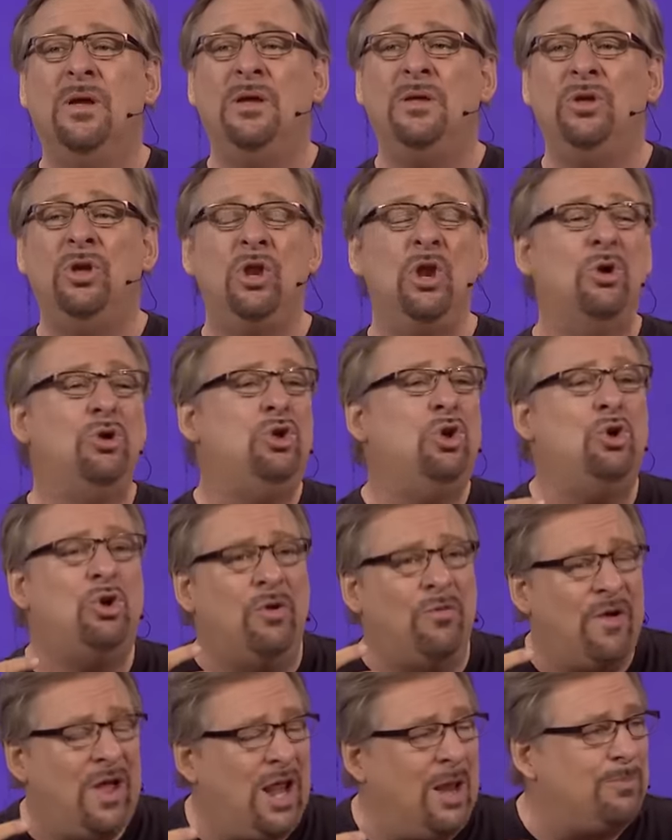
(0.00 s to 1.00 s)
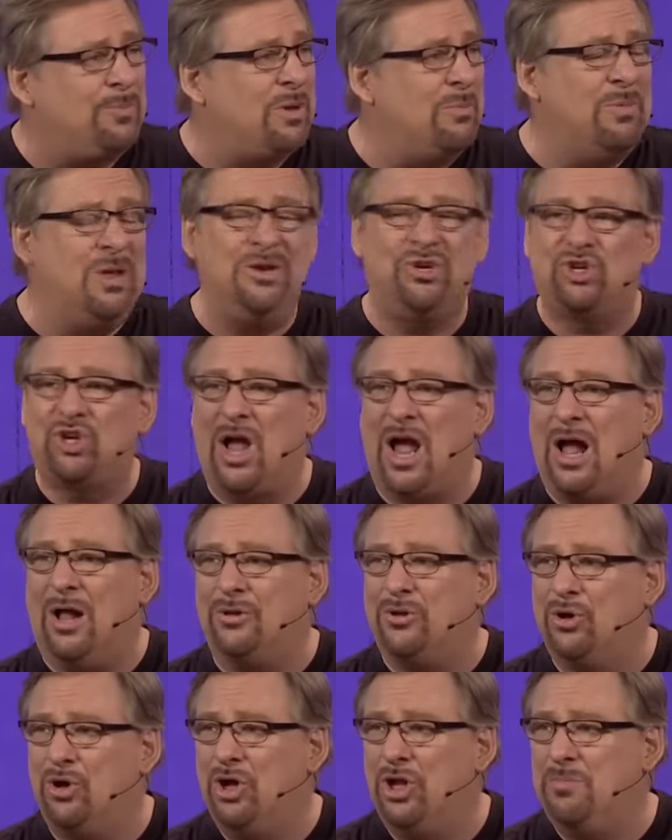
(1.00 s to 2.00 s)
you know, you developed them in
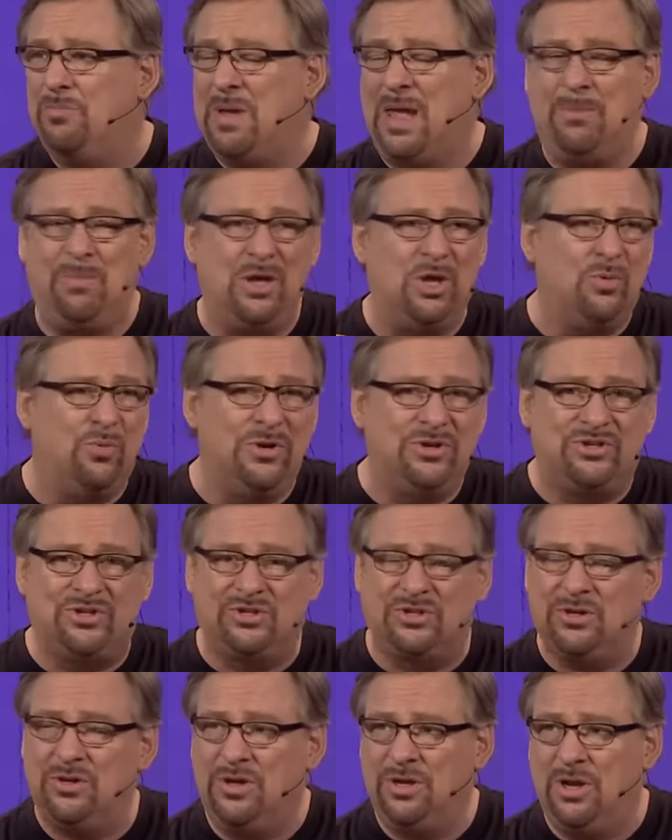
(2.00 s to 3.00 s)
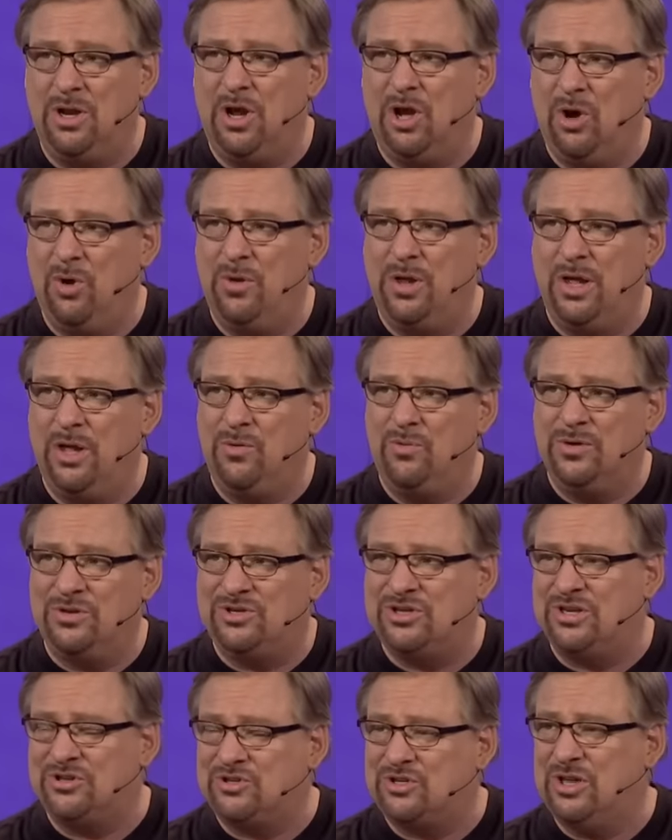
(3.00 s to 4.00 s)
childhood, maybe in
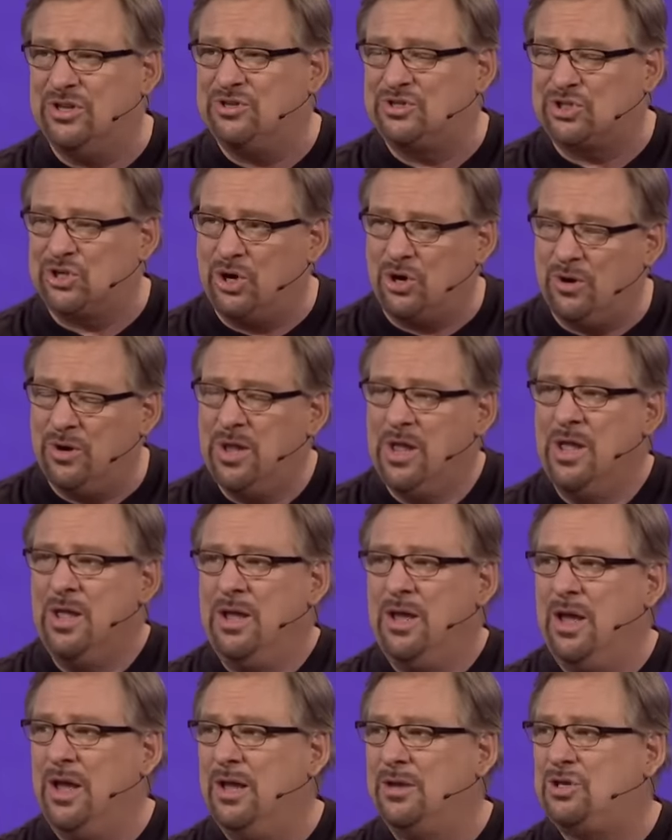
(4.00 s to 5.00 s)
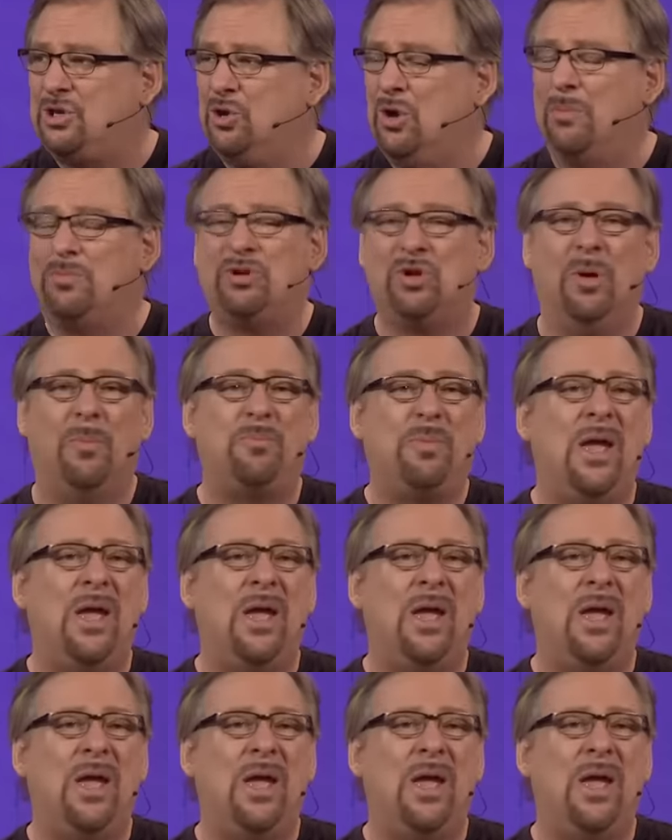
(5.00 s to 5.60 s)
resistance or to a